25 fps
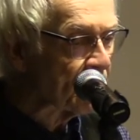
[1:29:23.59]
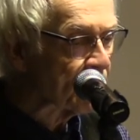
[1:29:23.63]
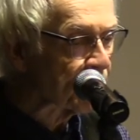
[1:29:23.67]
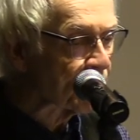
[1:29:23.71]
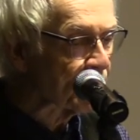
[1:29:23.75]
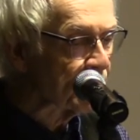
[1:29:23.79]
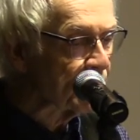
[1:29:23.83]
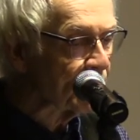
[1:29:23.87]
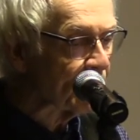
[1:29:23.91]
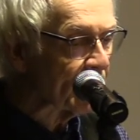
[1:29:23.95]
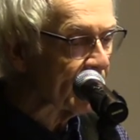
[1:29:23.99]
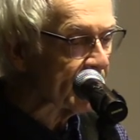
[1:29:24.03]

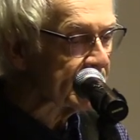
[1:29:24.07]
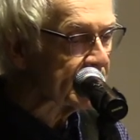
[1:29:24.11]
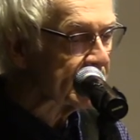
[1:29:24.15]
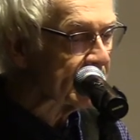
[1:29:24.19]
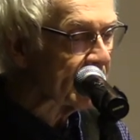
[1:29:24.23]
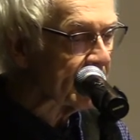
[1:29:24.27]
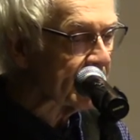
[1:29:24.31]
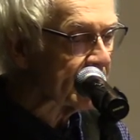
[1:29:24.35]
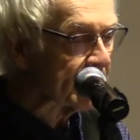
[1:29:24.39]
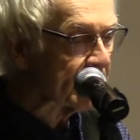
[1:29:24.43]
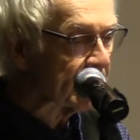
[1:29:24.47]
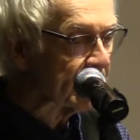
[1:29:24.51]
Through a
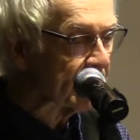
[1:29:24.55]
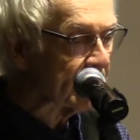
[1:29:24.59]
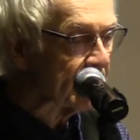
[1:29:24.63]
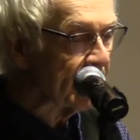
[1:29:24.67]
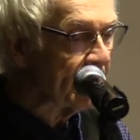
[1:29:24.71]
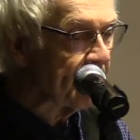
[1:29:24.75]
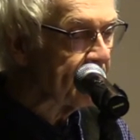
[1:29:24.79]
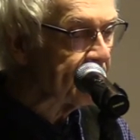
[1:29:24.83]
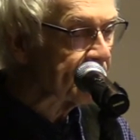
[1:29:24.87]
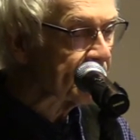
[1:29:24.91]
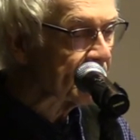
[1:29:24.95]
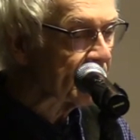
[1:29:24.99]
tunnel
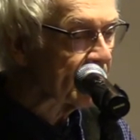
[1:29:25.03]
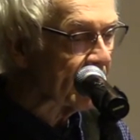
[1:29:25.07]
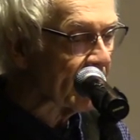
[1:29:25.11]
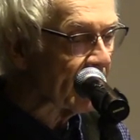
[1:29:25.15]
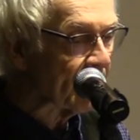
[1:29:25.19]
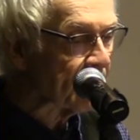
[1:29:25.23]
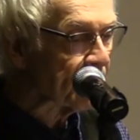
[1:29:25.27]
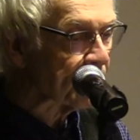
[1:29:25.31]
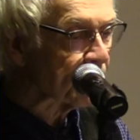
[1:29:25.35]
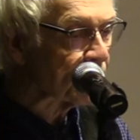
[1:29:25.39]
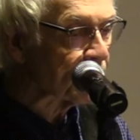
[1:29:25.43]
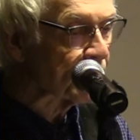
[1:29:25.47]

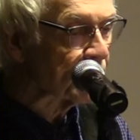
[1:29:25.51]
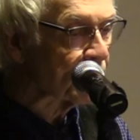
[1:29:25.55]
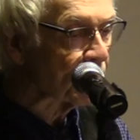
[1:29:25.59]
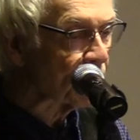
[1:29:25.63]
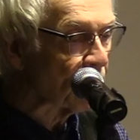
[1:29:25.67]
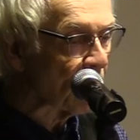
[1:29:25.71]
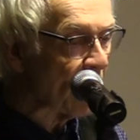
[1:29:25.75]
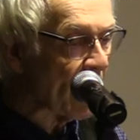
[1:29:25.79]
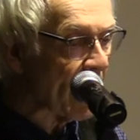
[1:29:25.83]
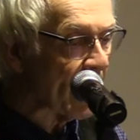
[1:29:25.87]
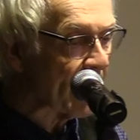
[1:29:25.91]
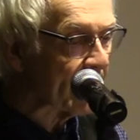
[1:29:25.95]
cut through
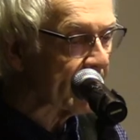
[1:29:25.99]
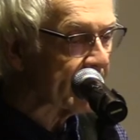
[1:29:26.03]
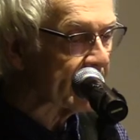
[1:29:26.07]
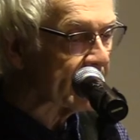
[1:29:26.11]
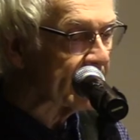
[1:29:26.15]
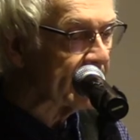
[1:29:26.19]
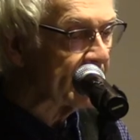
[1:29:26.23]
rock,